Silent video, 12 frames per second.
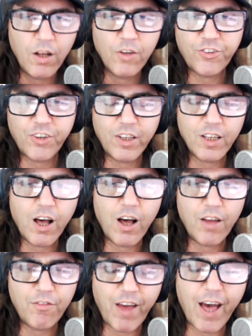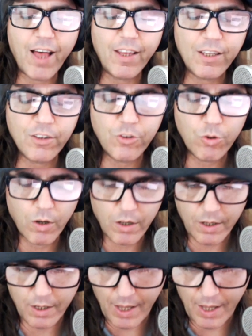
Silicon Valley and do a